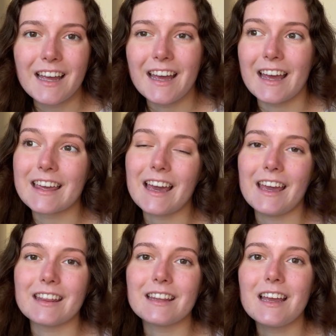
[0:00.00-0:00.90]

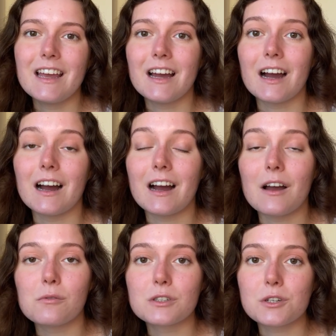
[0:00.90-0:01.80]
Again,
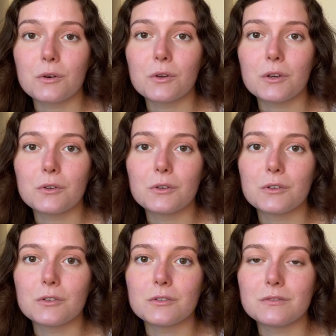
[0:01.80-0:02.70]
I will show
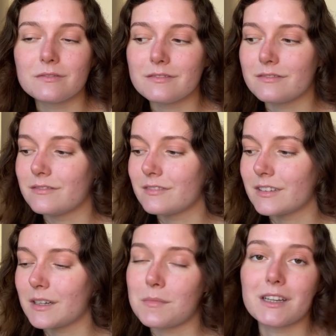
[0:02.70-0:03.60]
you
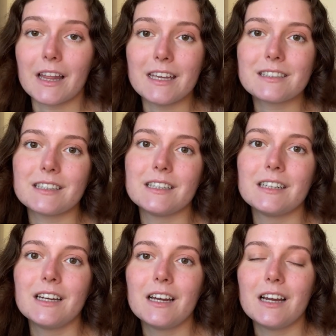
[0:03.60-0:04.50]
a bit later
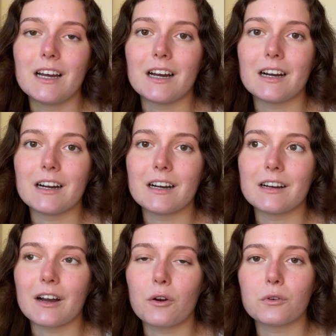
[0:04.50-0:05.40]

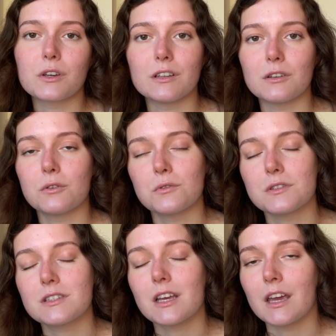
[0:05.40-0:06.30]
how you can
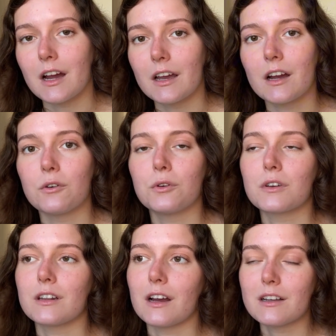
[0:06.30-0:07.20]
use AI, how you
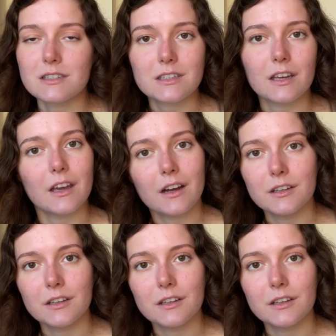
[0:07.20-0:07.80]
can ask AI